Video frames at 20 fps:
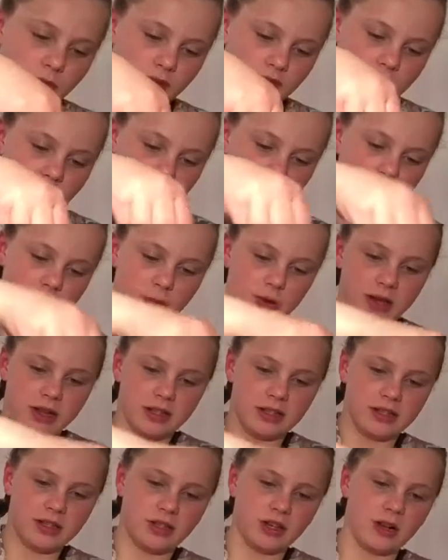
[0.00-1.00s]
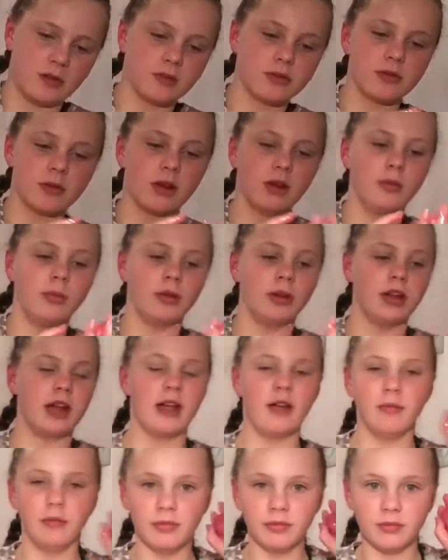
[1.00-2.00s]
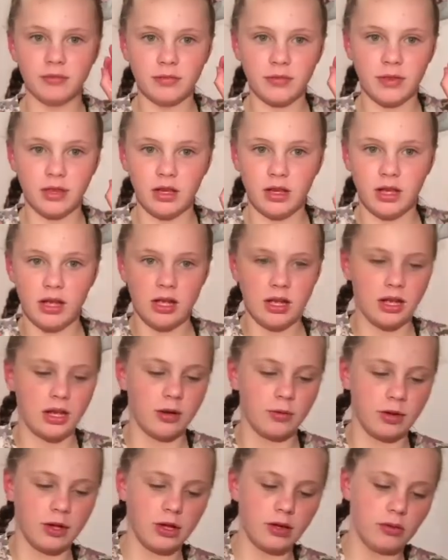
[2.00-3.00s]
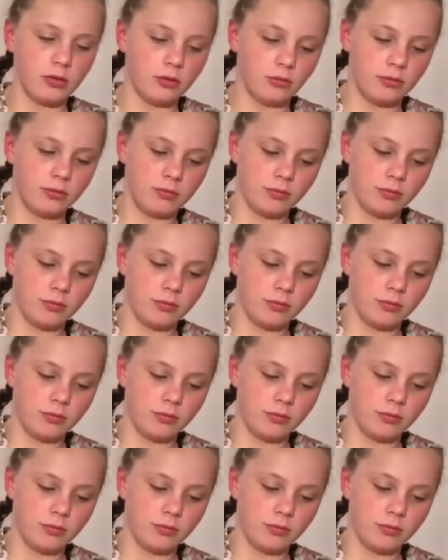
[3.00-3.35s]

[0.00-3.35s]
that's a really bad Instagram swirl, but here we go.